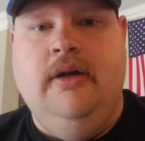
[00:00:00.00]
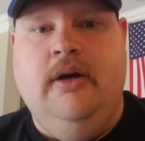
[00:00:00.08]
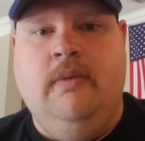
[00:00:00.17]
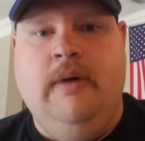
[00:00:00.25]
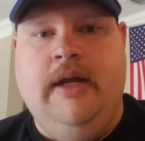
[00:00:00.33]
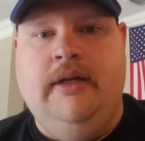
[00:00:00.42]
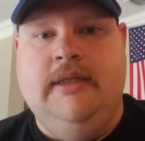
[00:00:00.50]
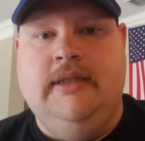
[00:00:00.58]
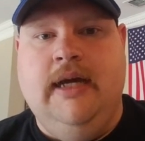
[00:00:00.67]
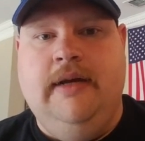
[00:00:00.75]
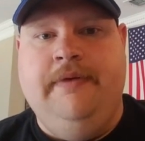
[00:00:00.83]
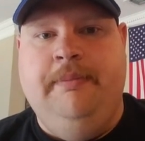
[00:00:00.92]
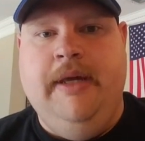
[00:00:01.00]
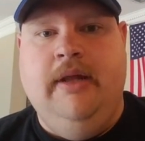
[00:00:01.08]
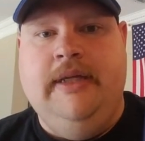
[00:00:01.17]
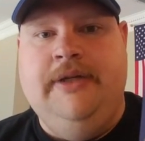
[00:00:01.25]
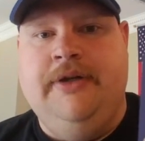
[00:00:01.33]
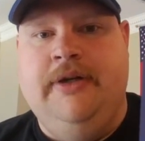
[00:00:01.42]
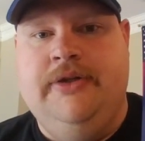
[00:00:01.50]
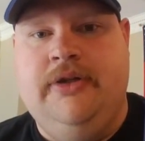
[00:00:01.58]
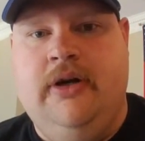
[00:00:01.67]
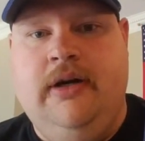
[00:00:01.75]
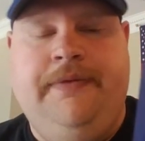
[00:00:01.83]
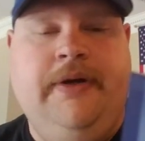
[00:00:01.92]
around the side of your belt, these are going to
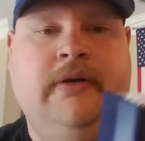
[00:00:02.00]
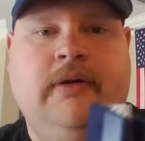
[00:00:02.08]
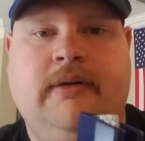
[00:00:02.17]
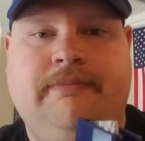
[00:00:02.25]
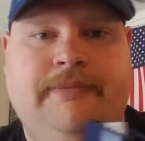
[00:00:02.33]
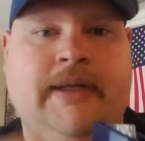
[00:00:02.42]
start, if you're,